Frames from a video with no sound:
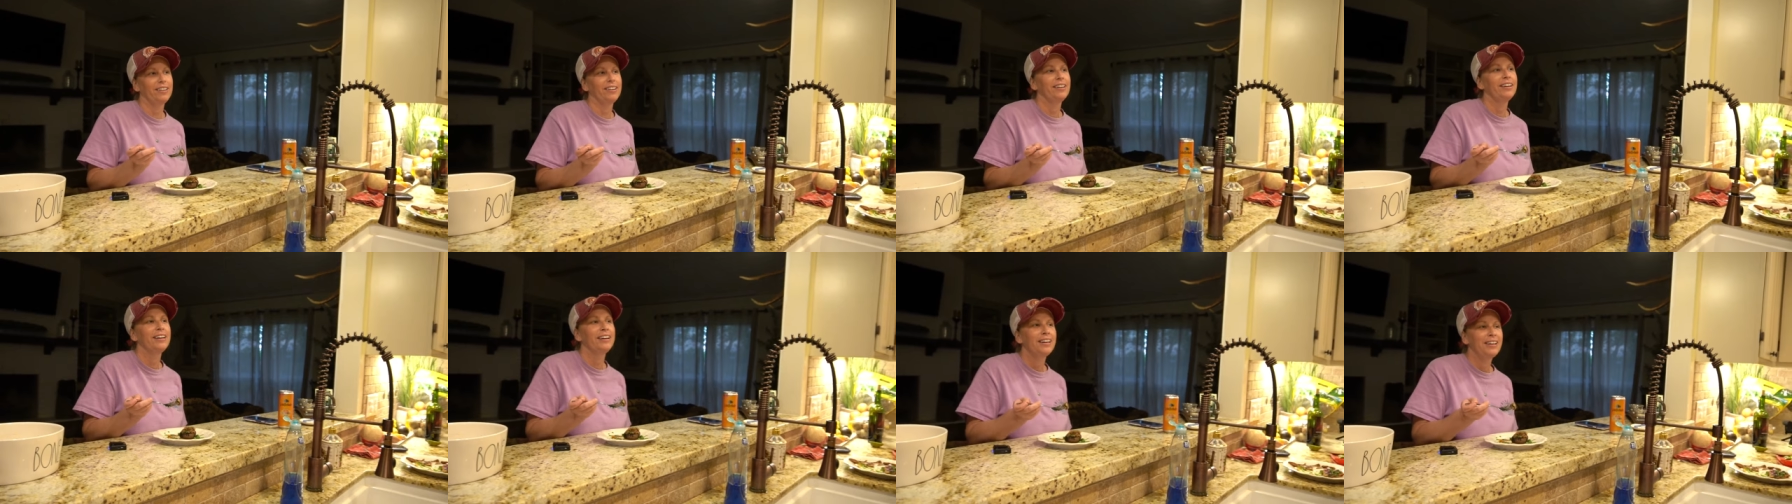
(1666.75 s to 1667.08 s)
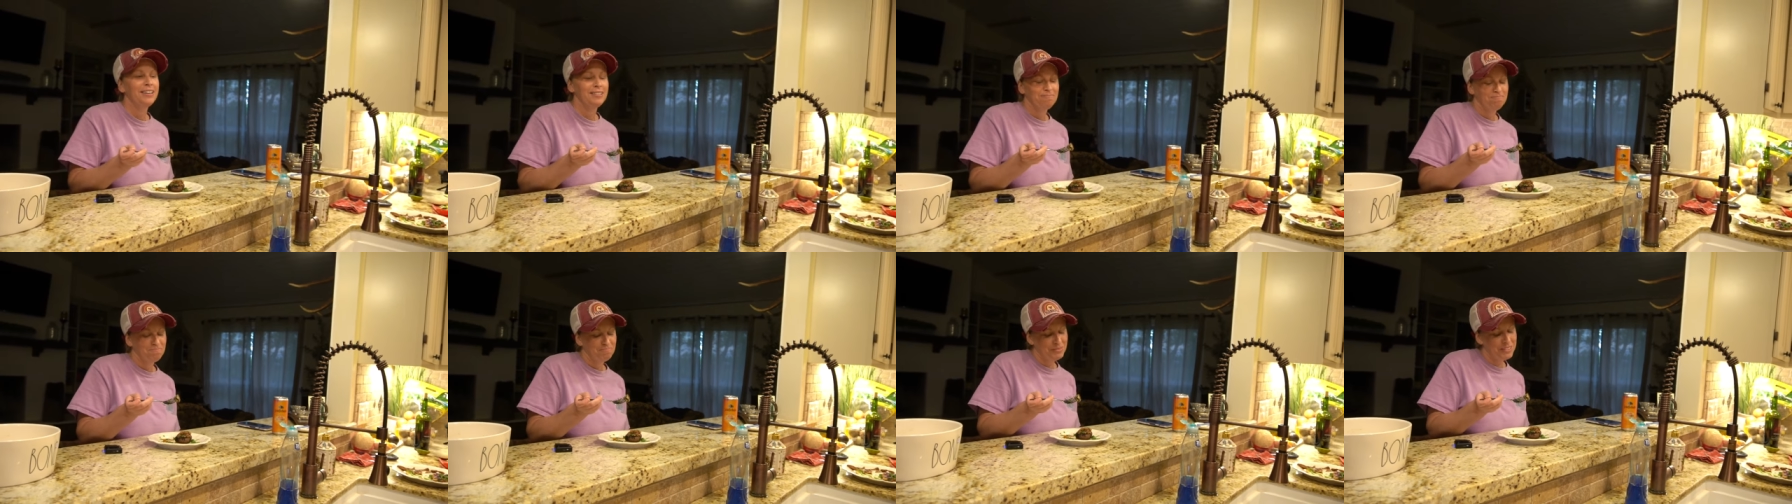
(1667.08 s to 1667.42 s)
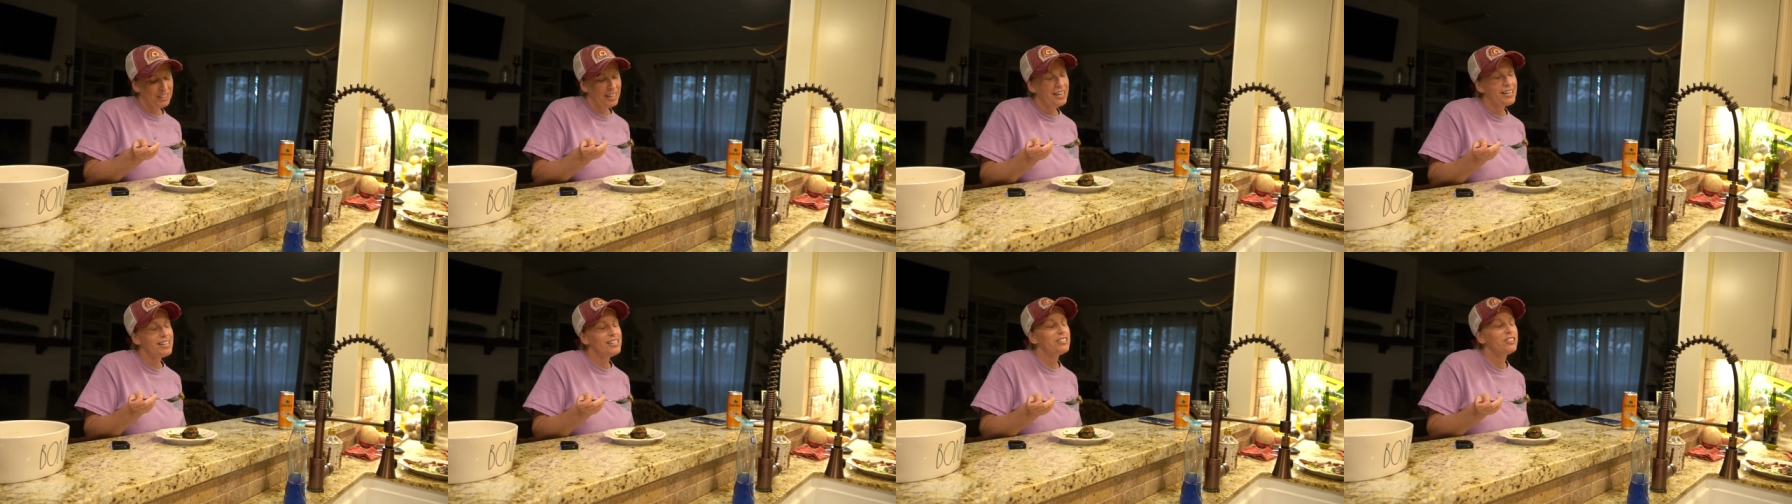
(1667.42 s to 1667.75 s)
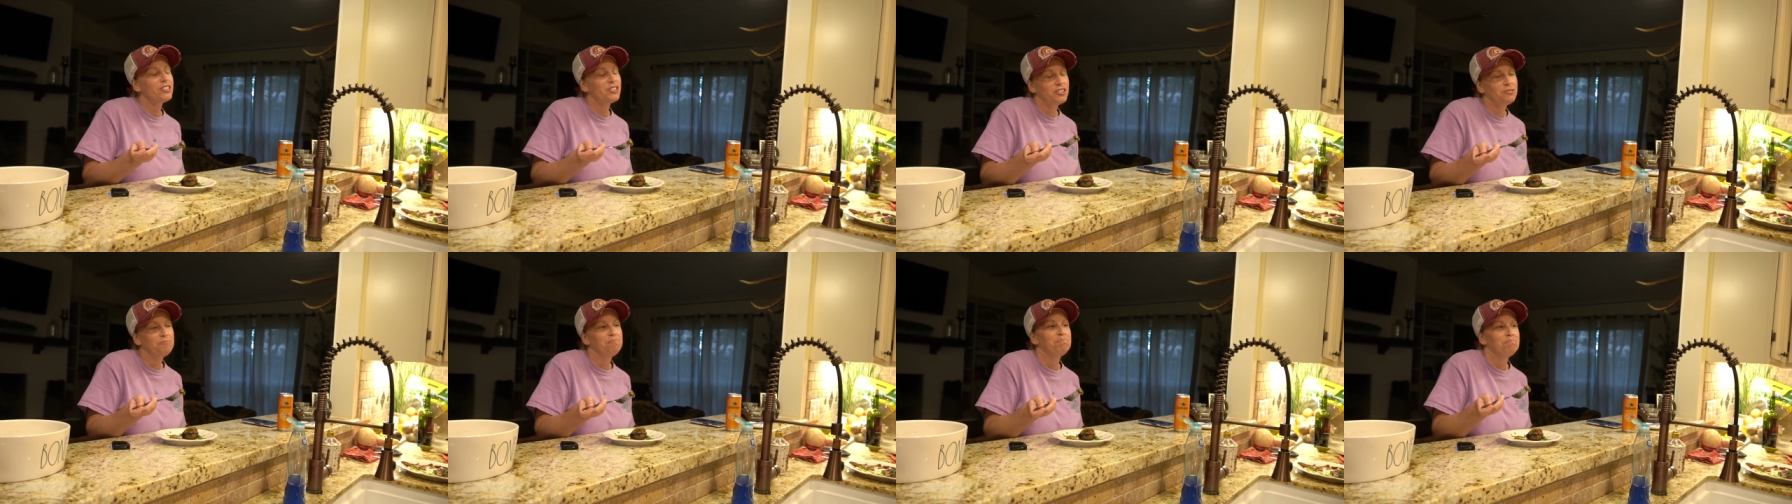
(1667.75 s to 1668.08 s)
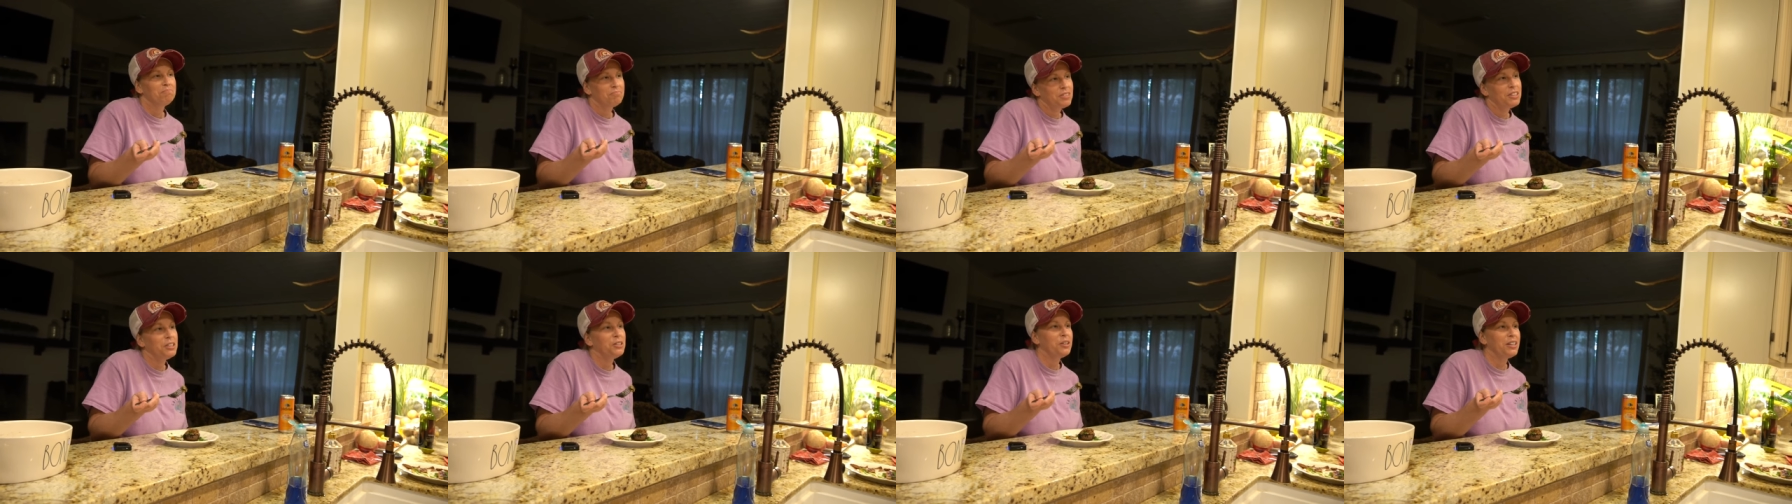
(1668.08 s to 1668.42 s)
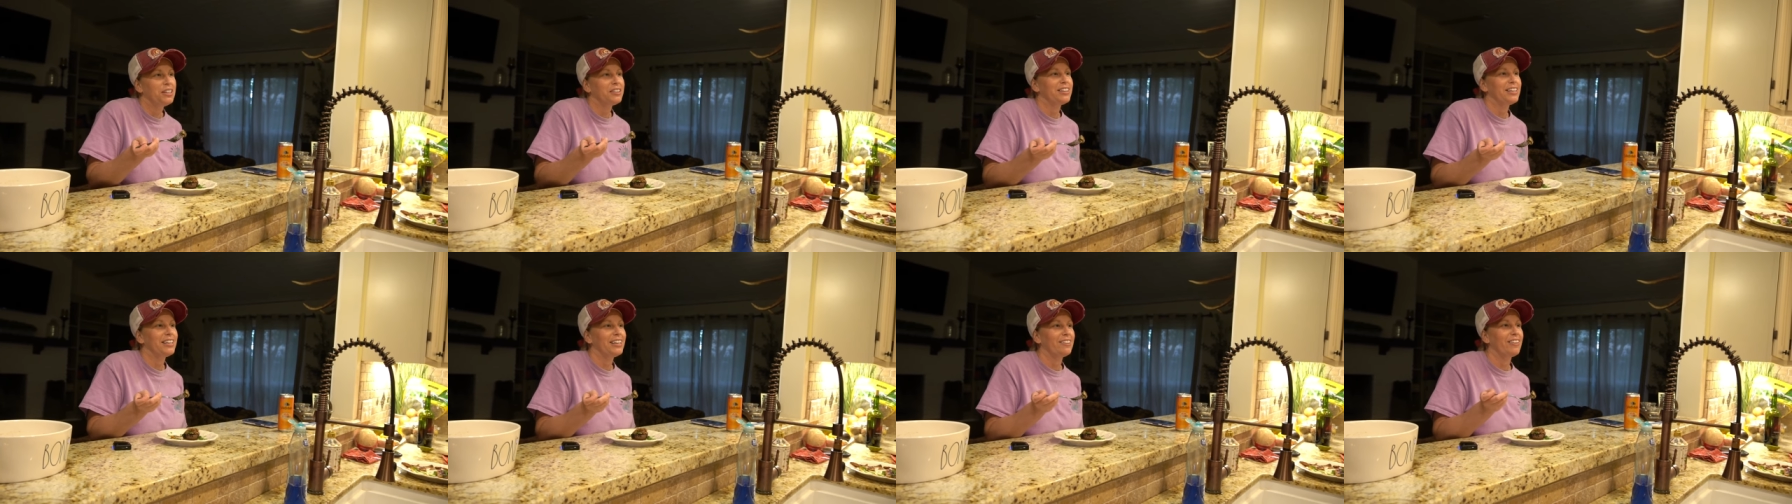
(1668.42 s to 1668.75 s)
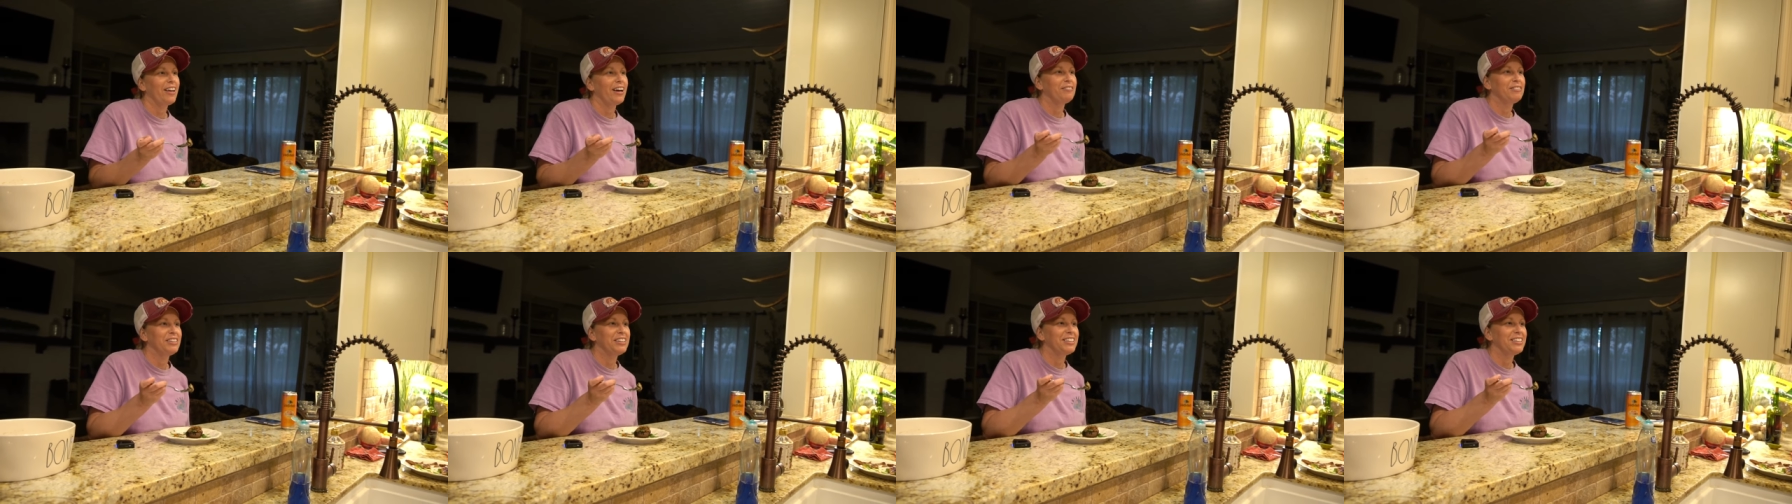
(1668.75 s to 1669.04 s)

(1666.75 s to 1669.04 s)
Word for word: Okay. Taste, you get the 11.